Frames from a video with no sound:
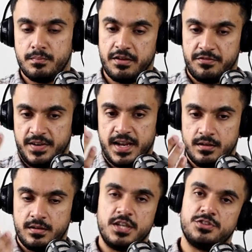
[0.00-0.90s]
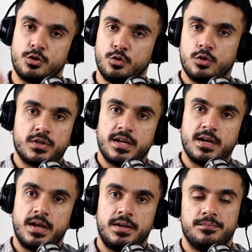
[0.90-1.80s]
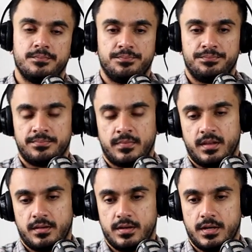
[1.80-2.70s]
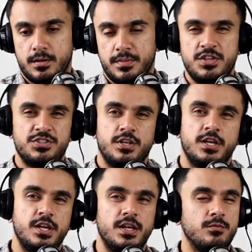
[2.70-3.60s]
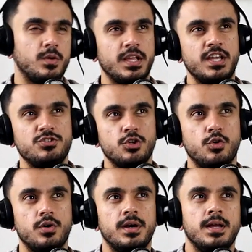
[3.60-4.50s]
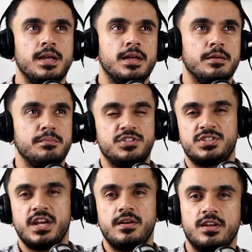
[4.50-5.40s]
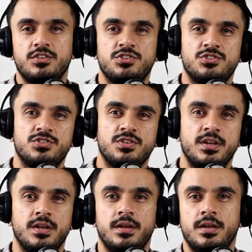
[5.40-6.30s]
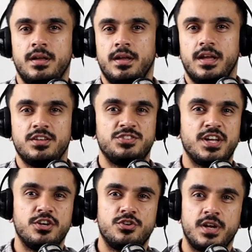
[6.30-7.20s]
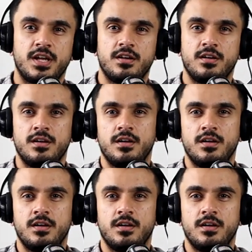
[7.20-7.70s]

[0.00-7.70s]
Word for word: My friend, he's a good-looking guy. Um, he's he well, he's your mysterious, eccentric,